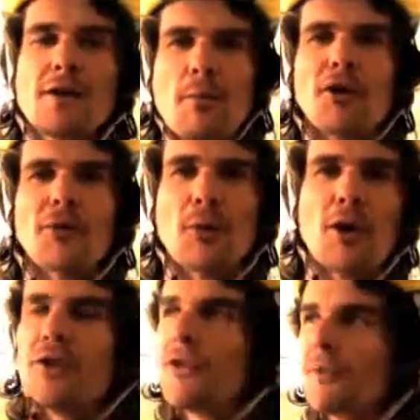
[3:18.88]
unless they're
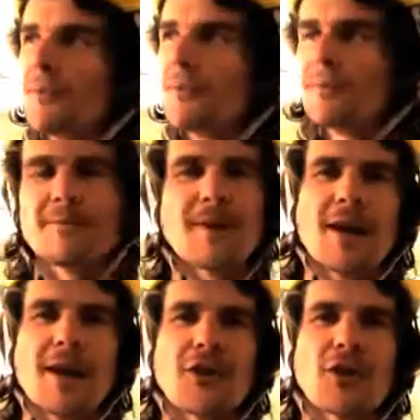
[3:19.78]
nocturnal, when the sun
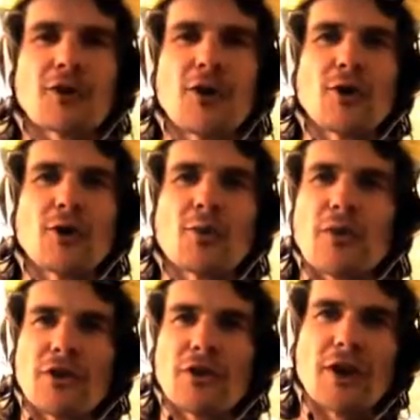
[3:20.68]
goes down, they're
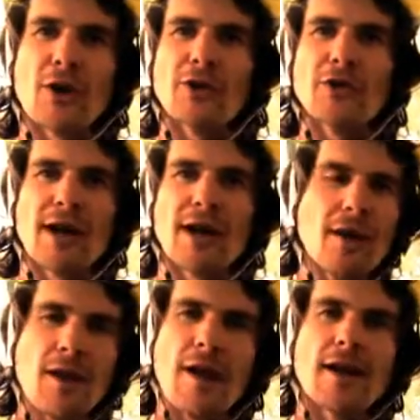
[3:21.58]
down.
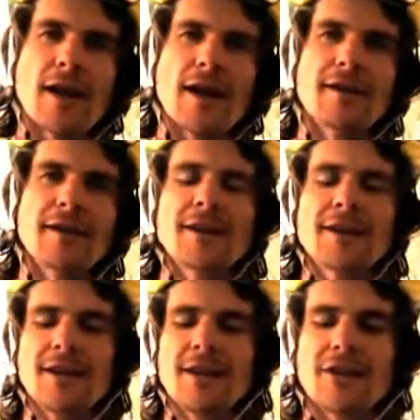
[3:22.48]
So that's what I
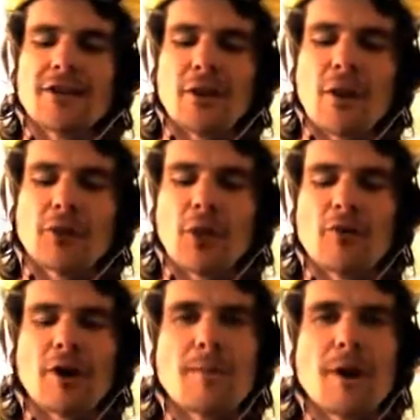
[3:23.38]
recommend is
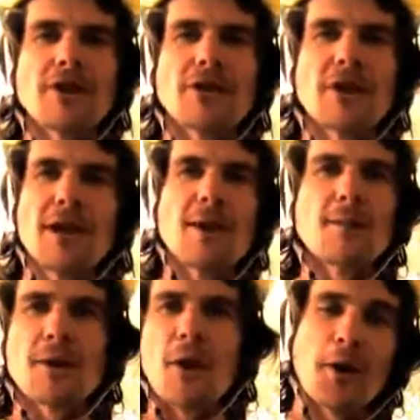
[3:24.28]
early to bed, early to
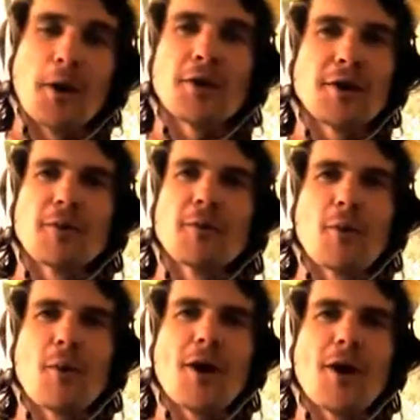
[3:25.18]
rise. So
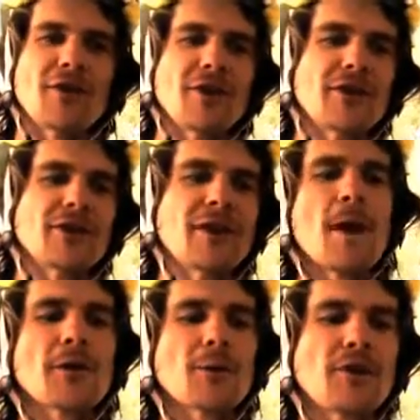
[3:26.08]
that's my
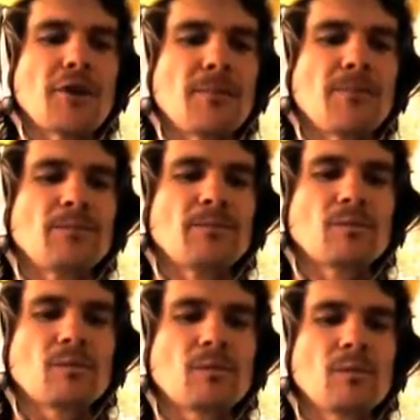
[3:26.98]
tip. Get your
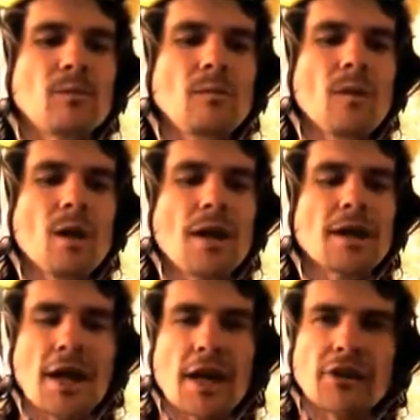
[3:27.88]
sleep,
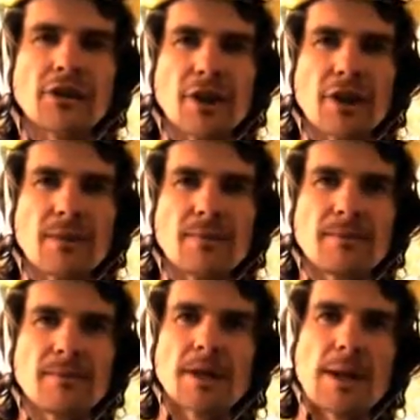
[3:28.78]
keep your fat intake
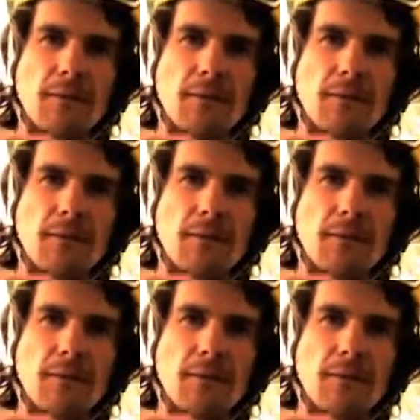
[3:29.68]
low,